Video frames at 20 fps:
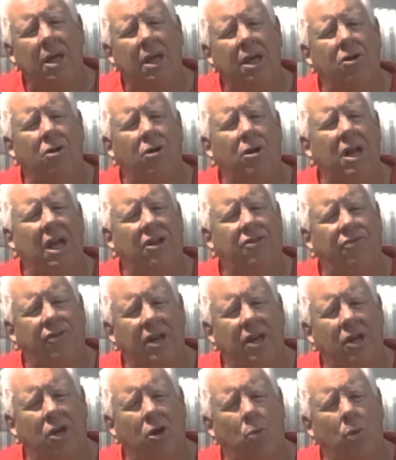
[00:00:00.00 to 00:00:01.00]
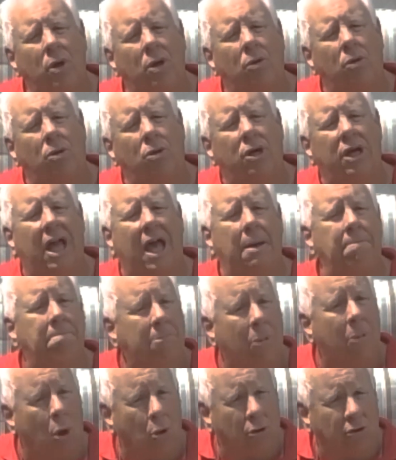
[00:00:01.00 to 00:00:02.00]
In our next video, we will look at
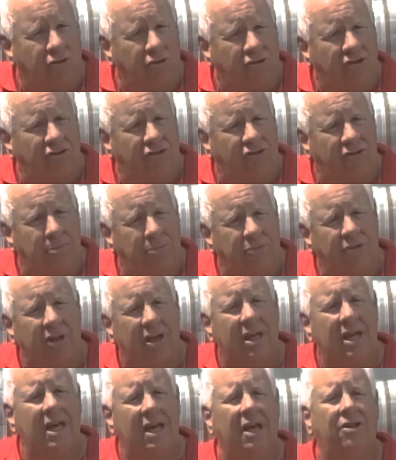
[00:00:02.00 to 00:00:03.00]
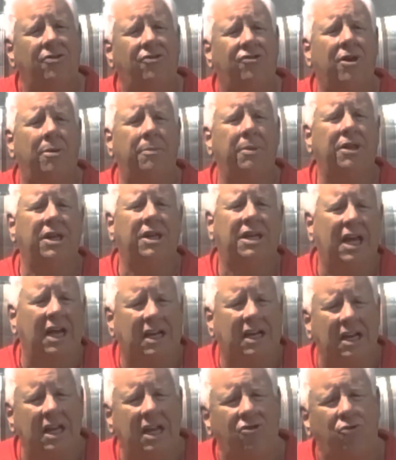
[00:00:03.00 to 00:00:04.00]
motor systems and some of the
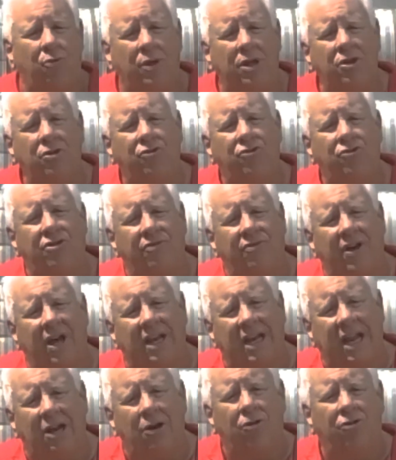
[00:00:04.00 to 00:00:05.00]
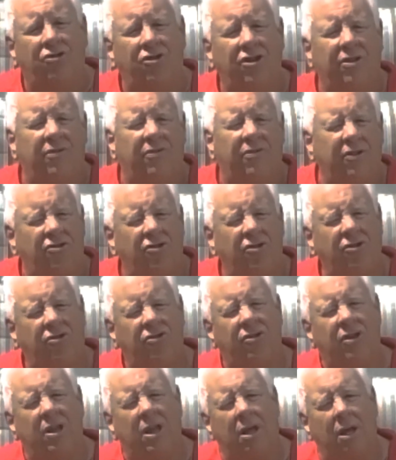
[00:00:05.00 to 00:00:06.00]
techniques we use to find energy
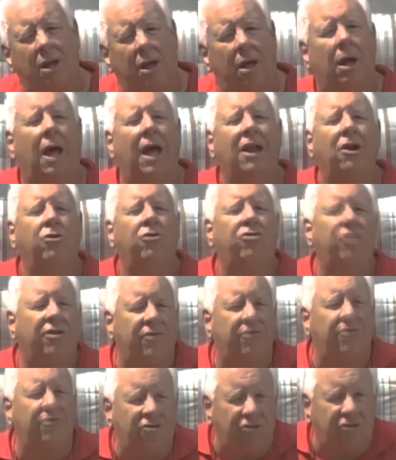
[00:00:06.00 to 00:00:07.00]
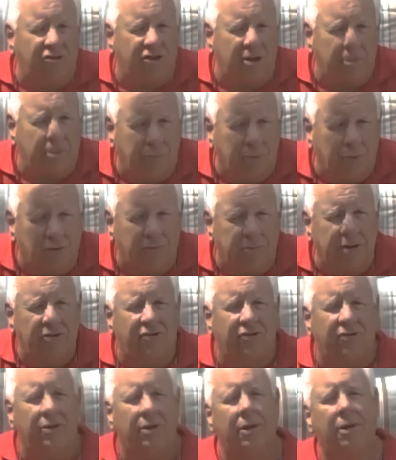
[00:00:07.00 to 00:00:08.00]
efficiency
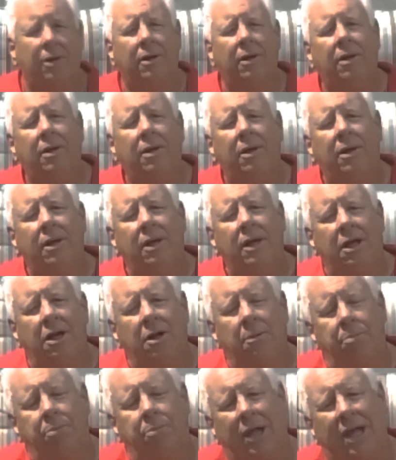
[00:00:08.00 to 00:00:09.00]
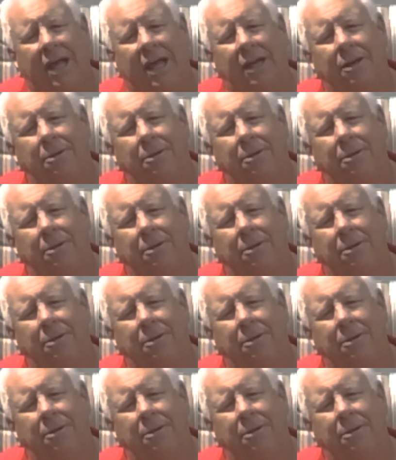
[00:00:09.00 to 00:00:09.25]
improvements in a plant.